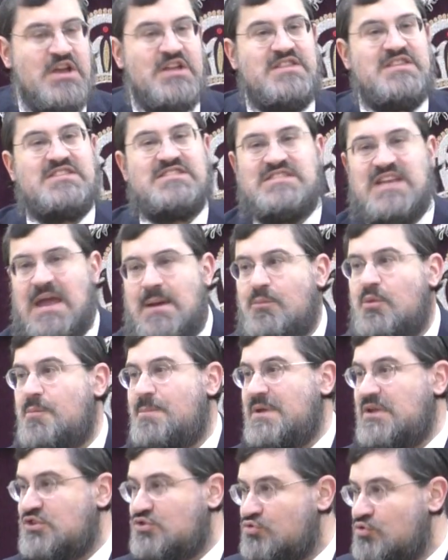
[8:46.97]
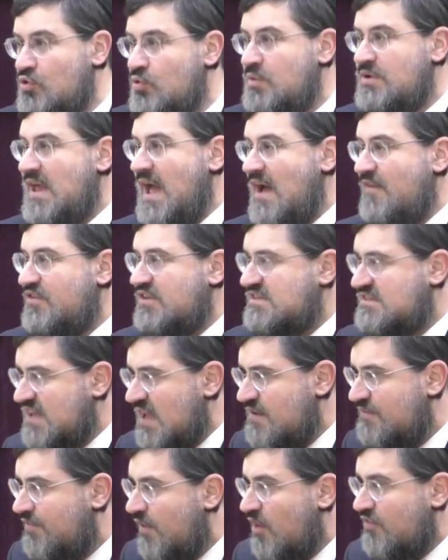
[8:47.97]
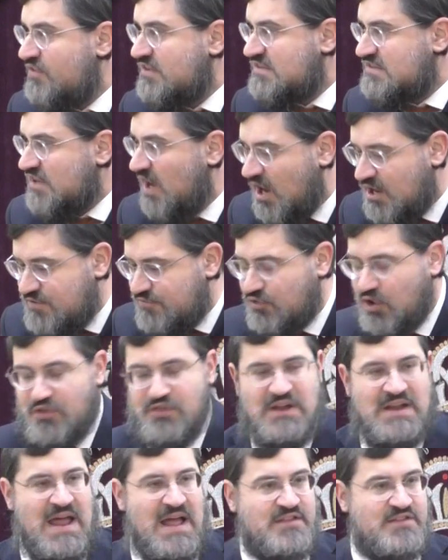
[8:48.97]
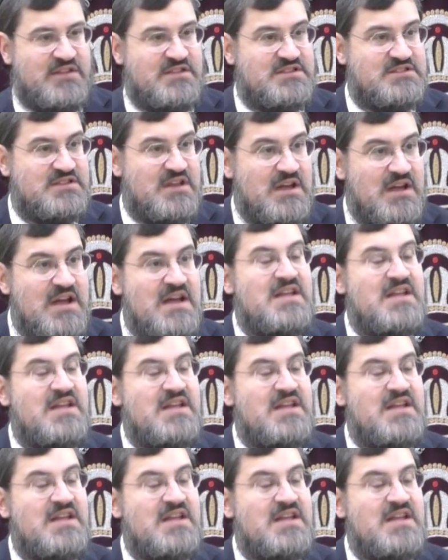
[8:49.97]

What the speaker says: The same would be true when you have a sefer on the side, you've got the letters.